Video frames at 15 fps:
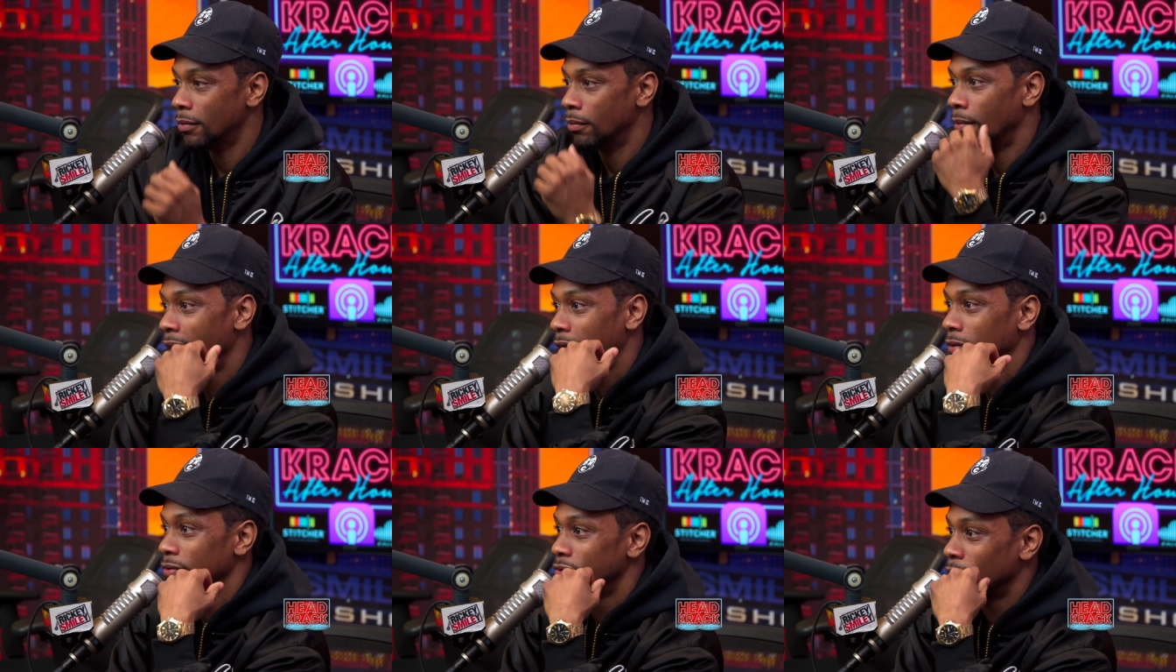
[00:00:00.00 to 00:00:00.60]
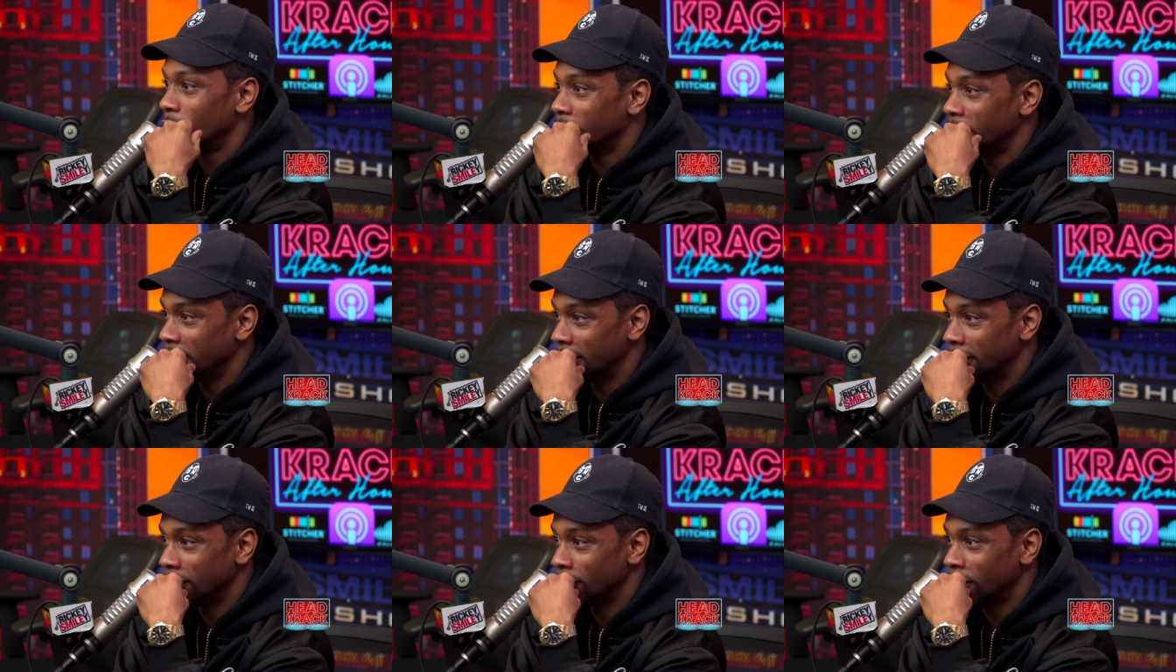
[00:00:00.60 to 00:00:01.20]
Michael
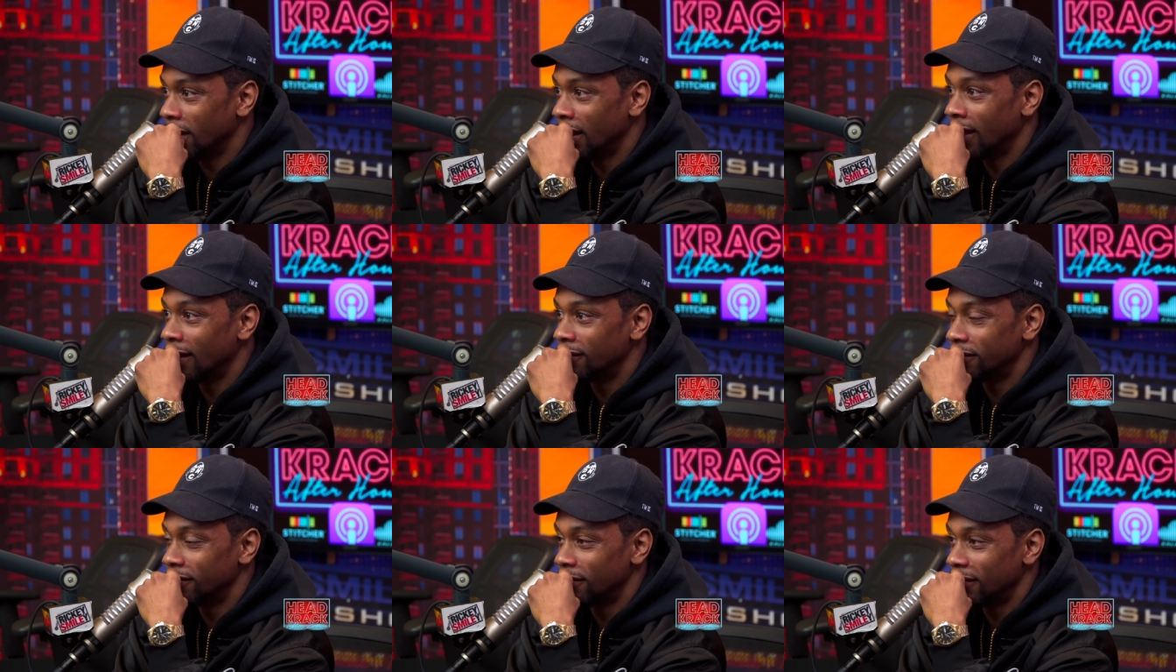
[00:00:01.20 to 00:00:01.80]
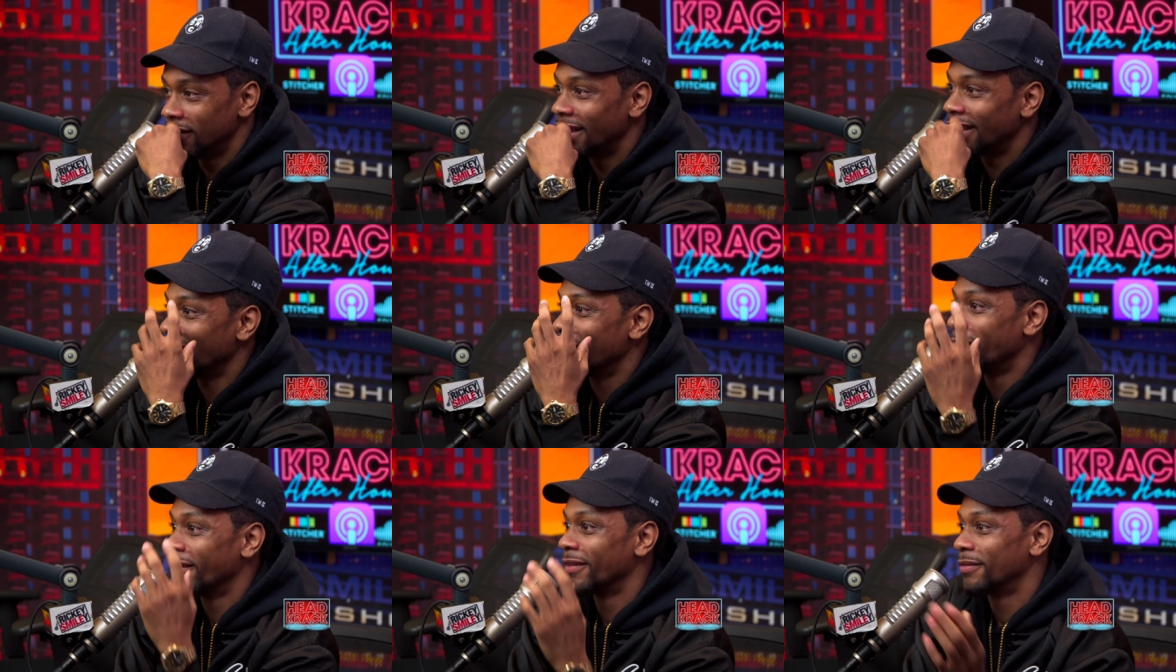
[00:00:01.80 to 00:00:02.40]
Jordan. We have like
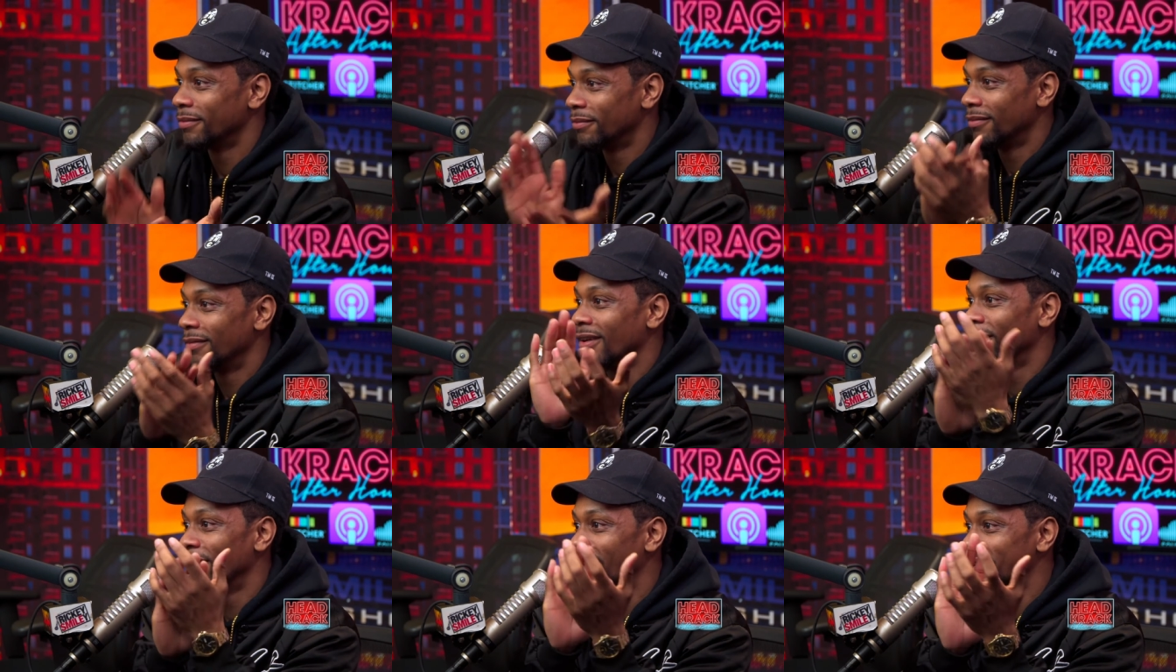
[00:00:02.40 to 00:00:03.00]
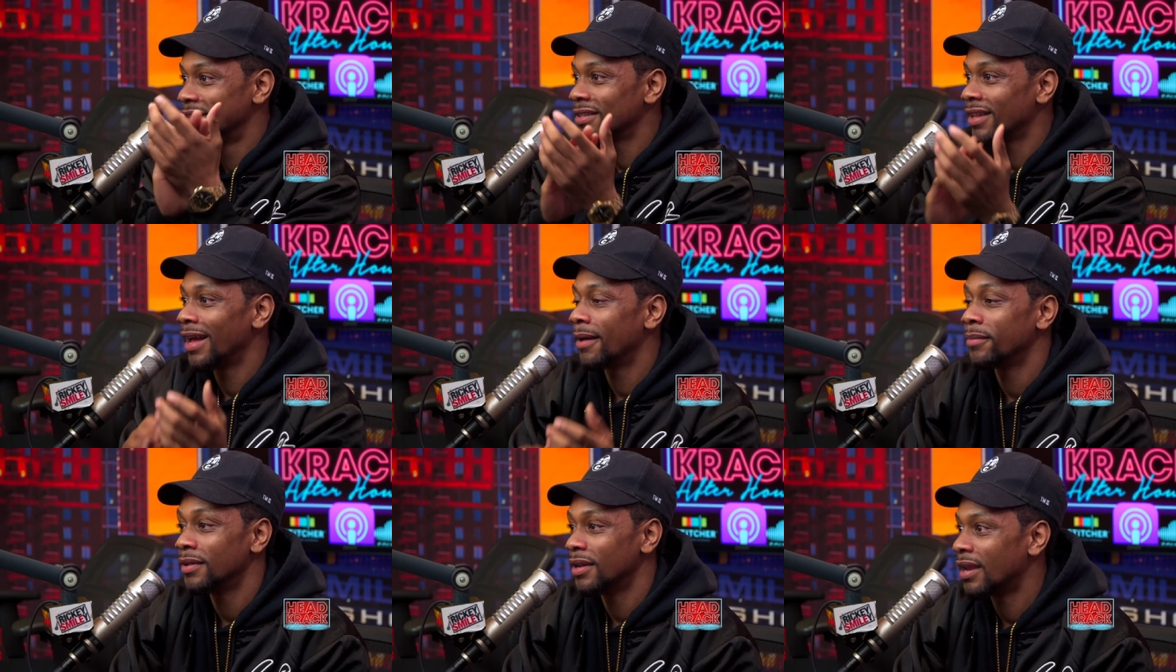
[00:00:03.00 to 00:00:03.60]
everybody's just
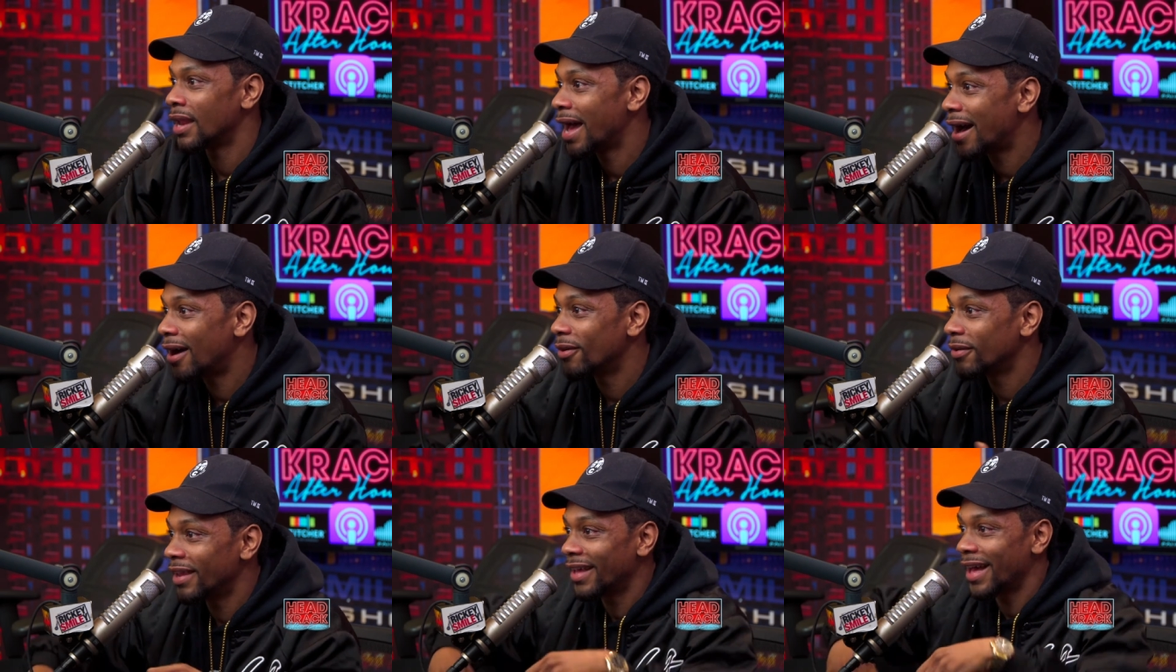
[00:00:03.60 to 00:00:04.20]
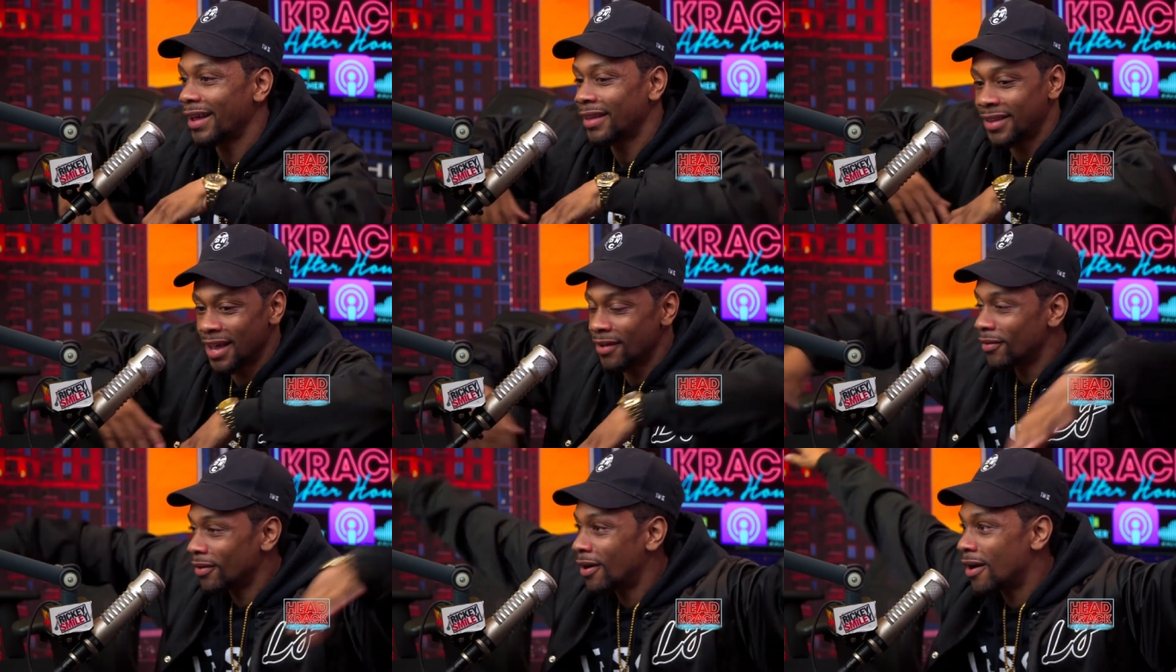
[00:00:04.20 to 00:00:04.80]
clapping. Now they got
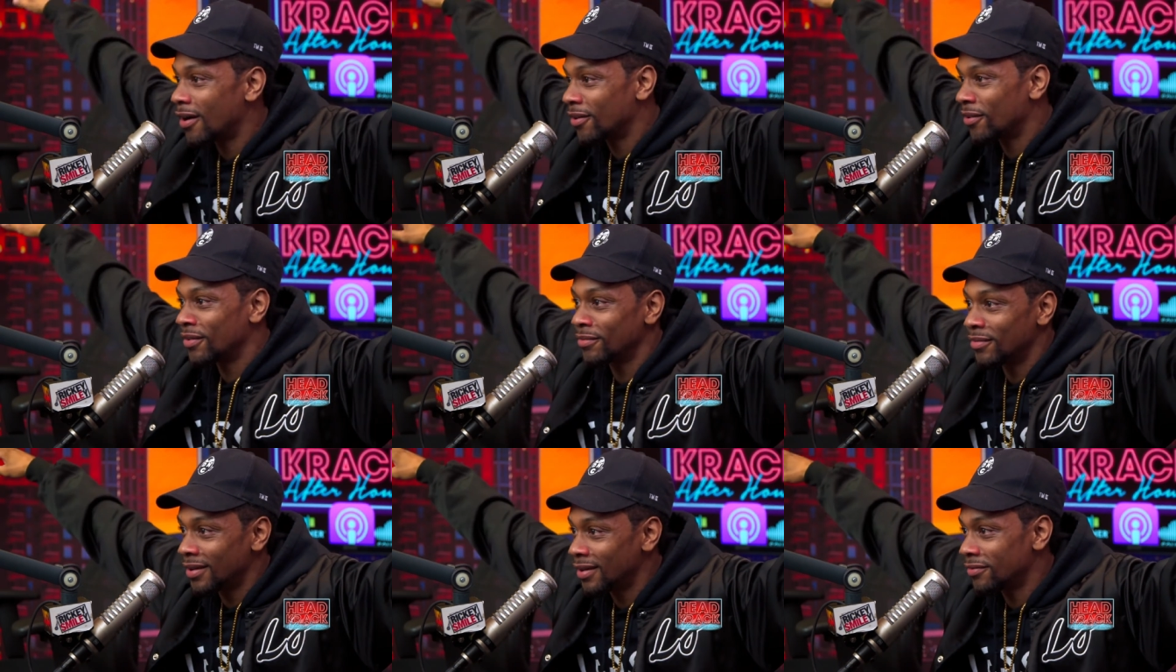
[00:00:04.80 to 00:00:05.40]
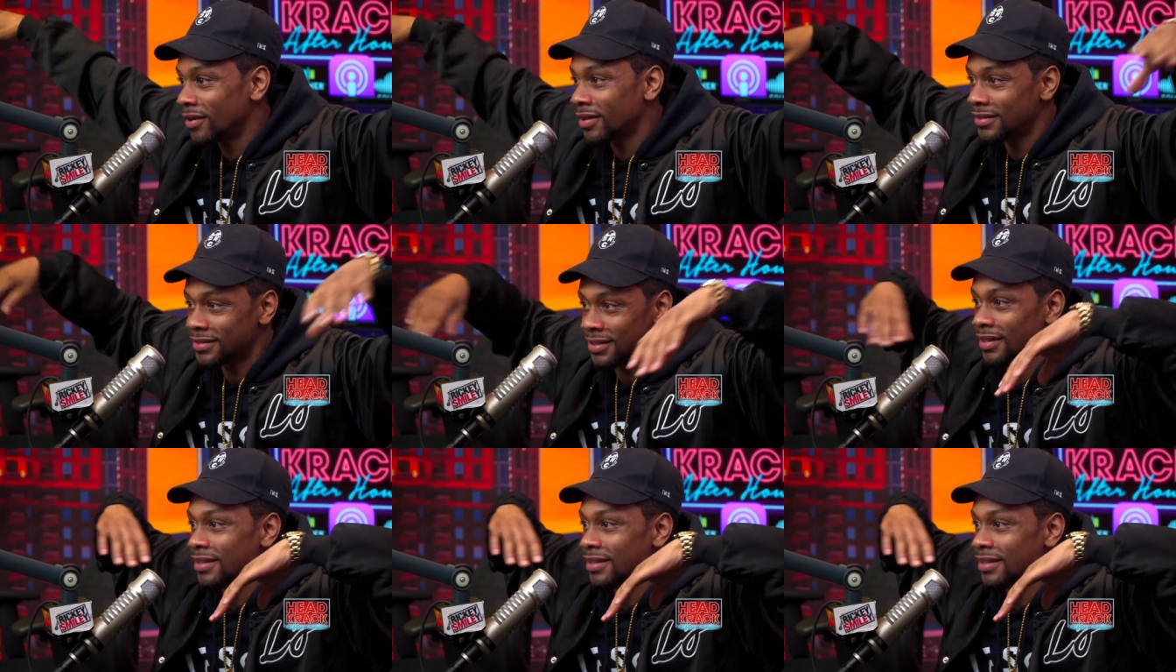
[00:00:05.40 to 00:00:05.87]
Kevin Hart on the motherfucking.